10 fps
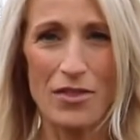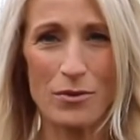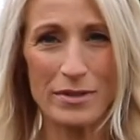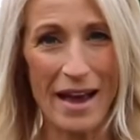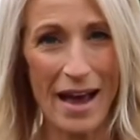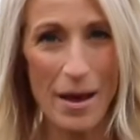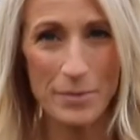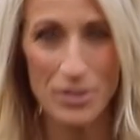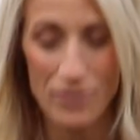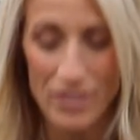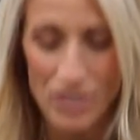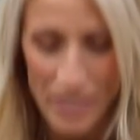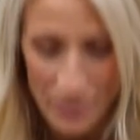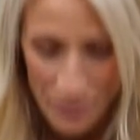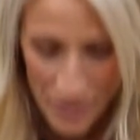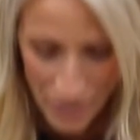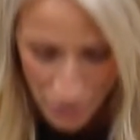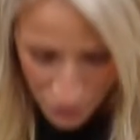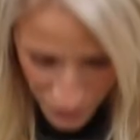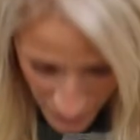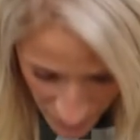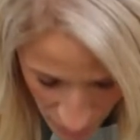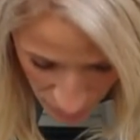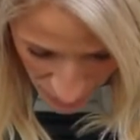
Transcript: those abs stretching. You're feeling those